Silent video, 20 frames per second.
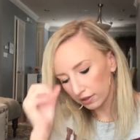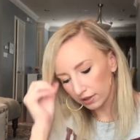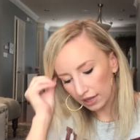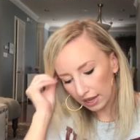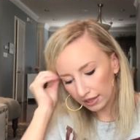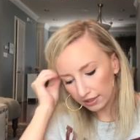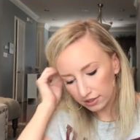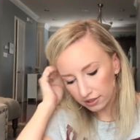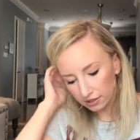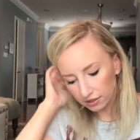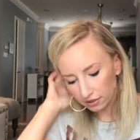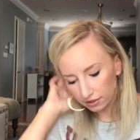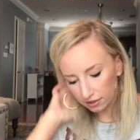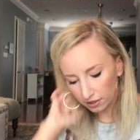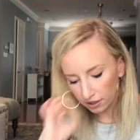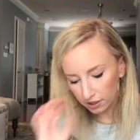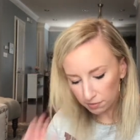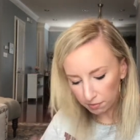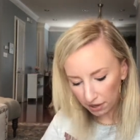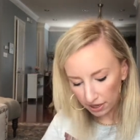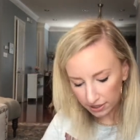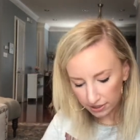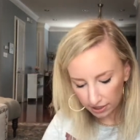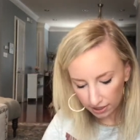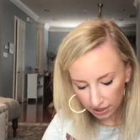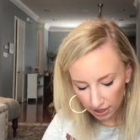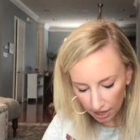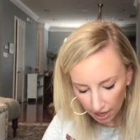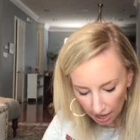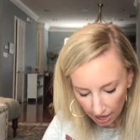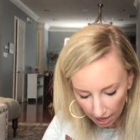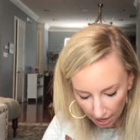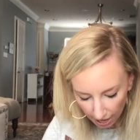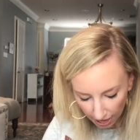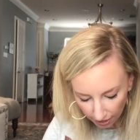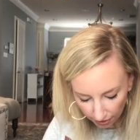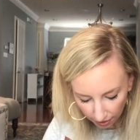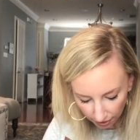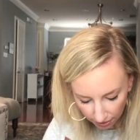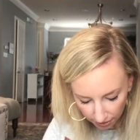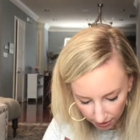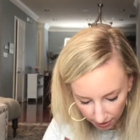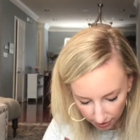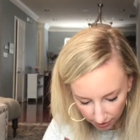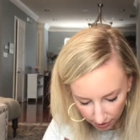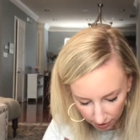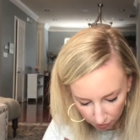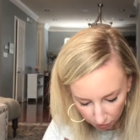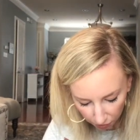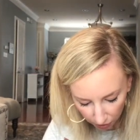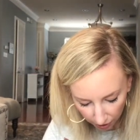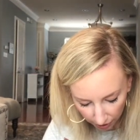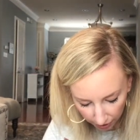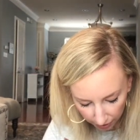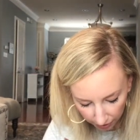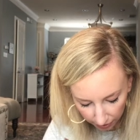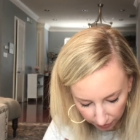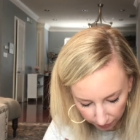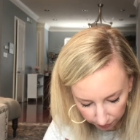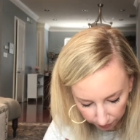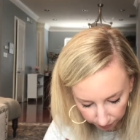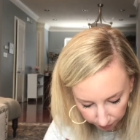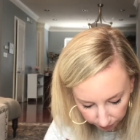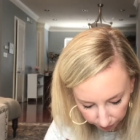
that's not surprising. And then this one